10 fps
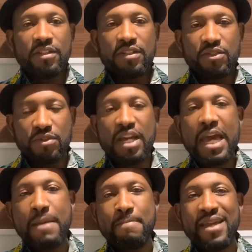
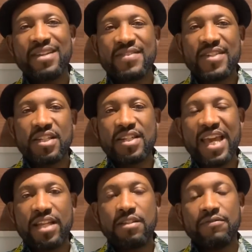Today makes it
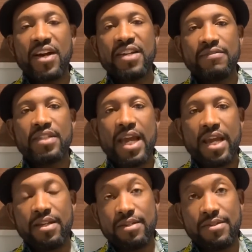85
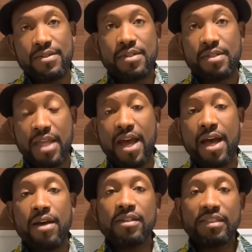days
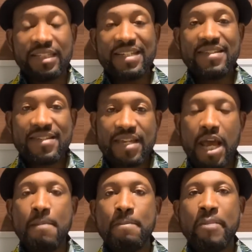that this
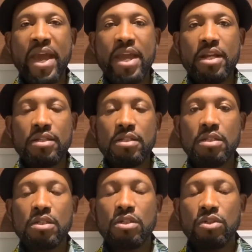
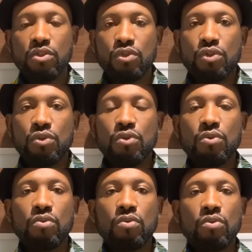campaign
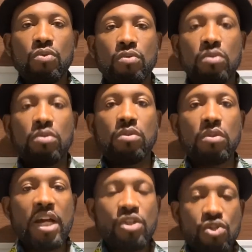to
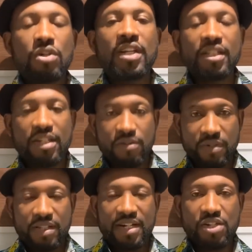ensure that Enugu
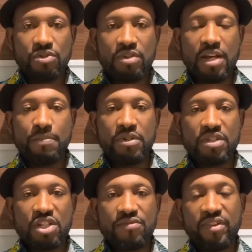International Airport
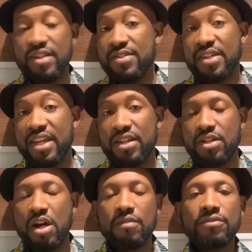is fixed, kicked
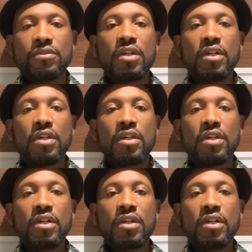off.